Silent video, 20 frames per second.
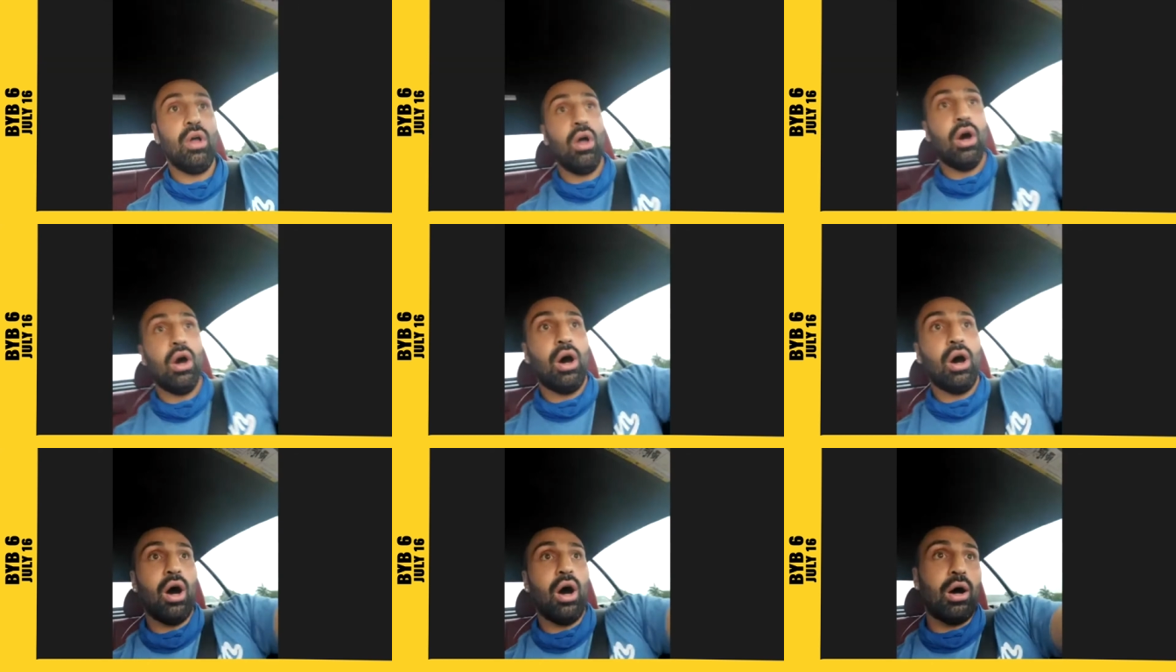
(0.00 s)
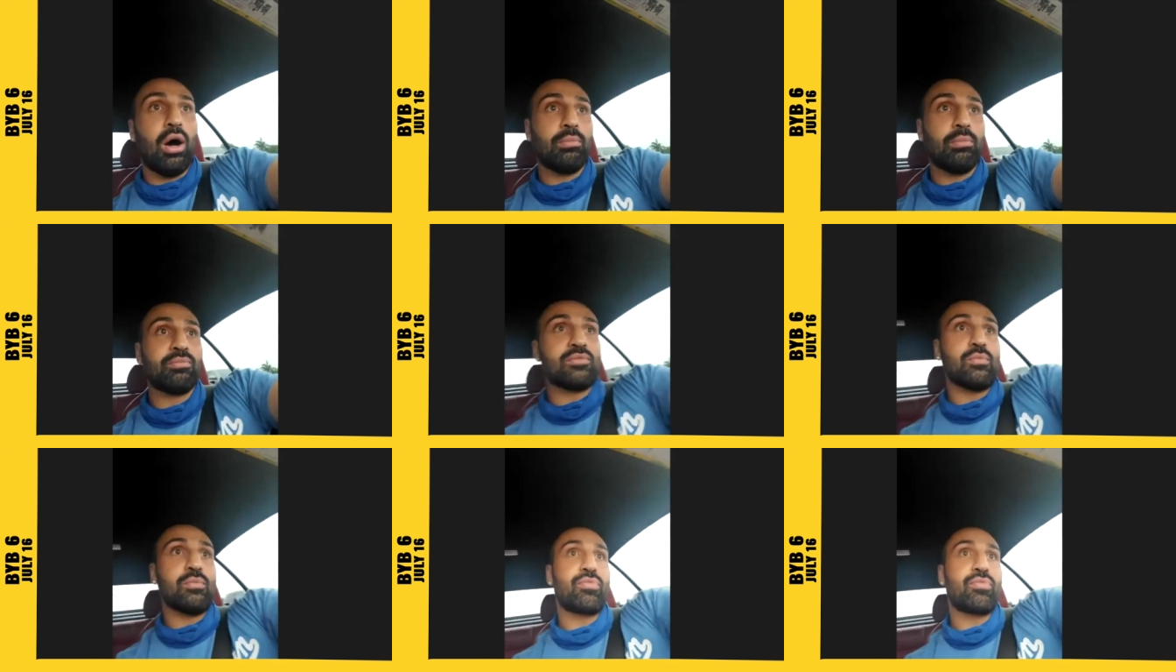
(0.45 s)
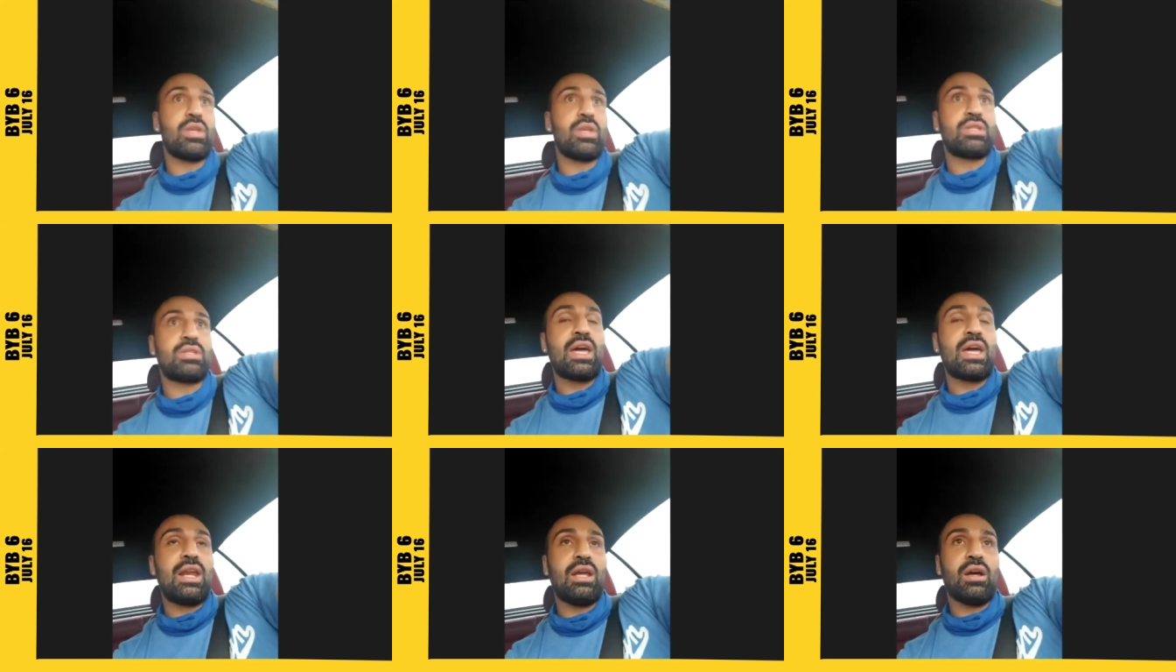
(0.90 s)
um,
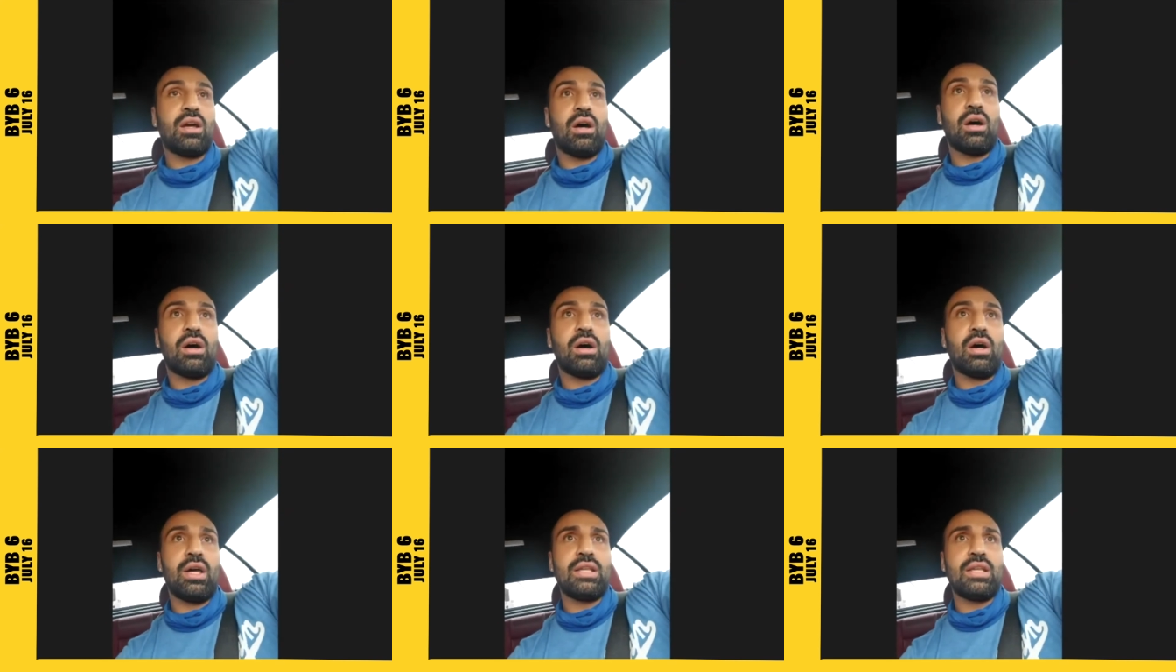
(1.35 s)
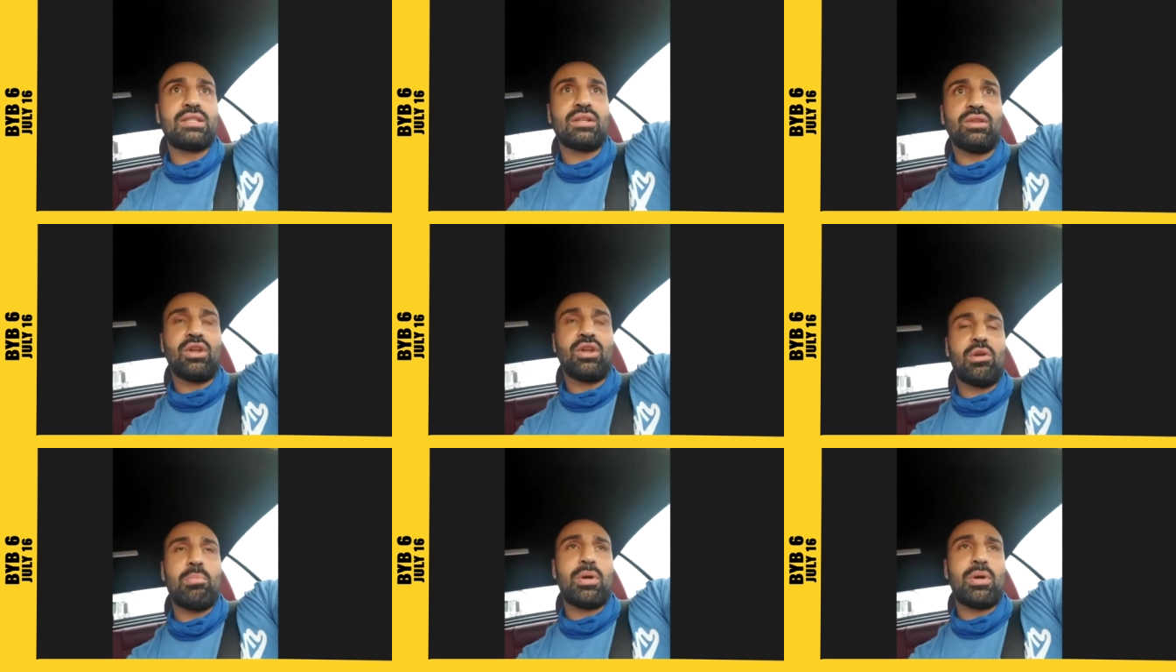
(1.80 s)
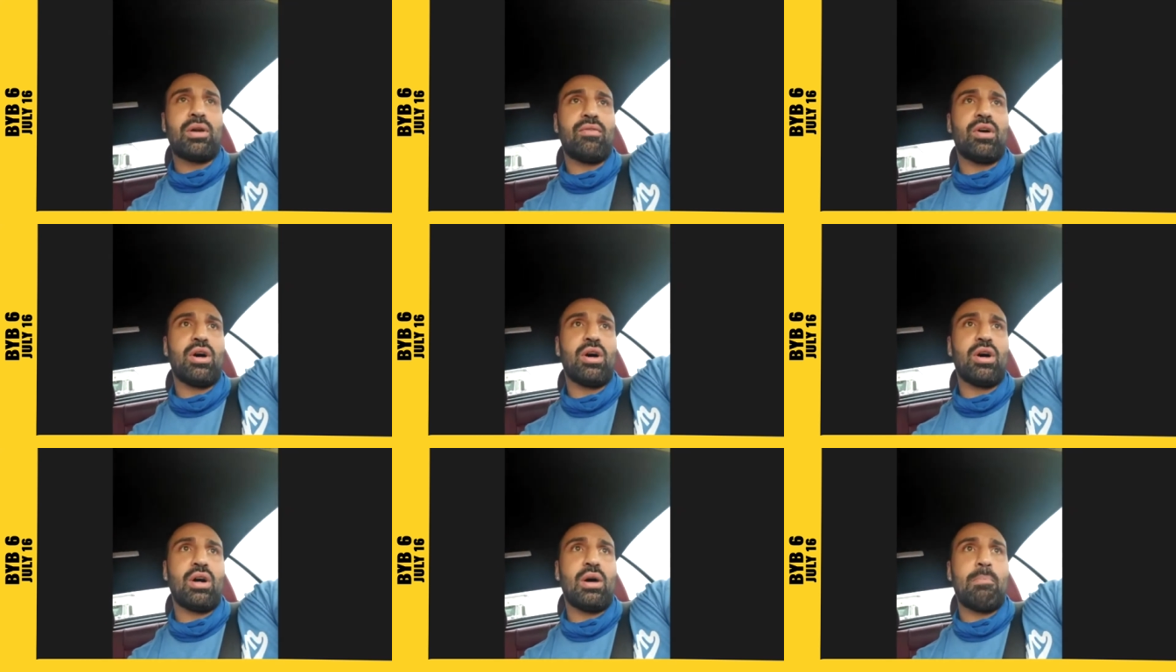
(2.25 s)
it's getting a it's a little bit of a,
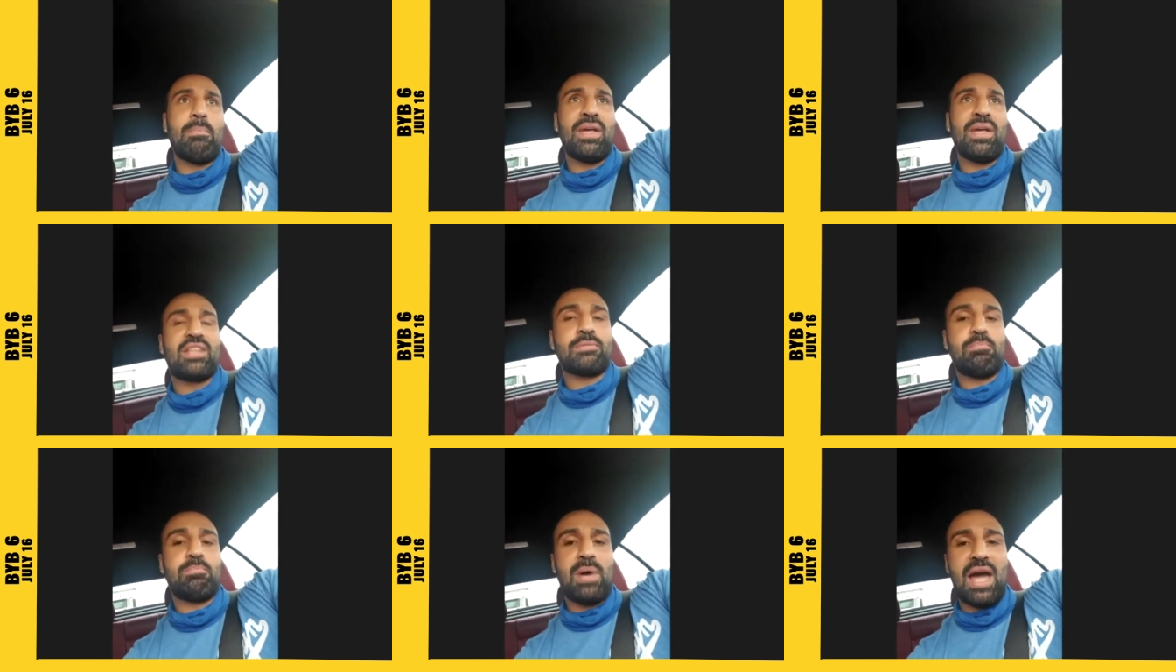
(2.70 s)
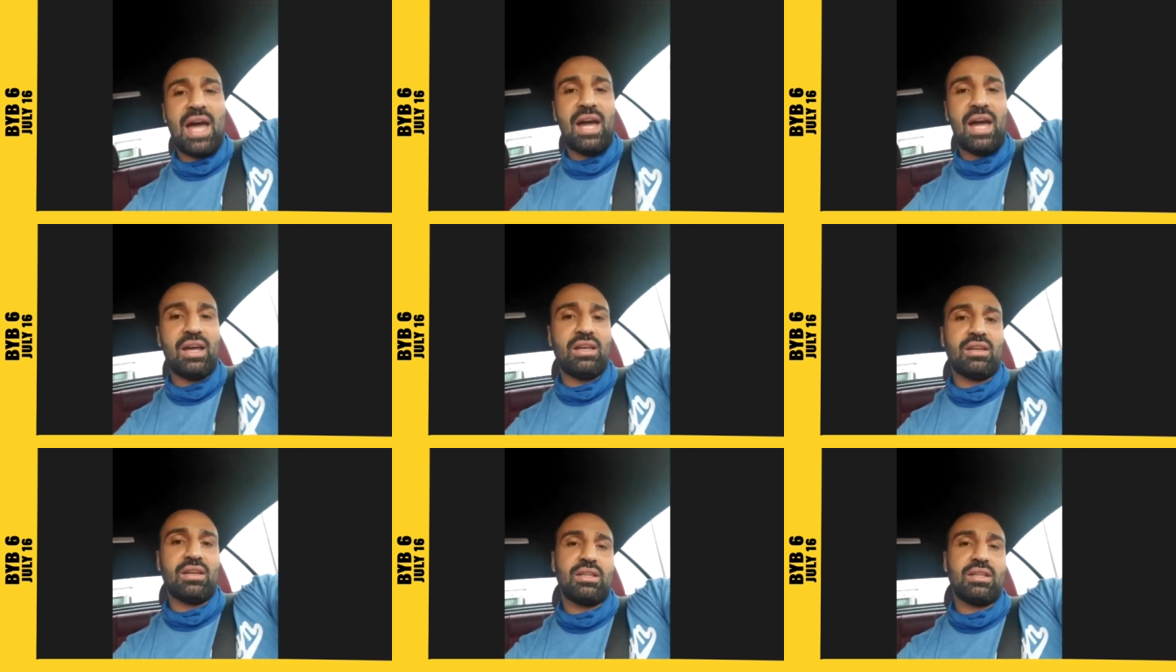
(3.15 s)
a mixed bag.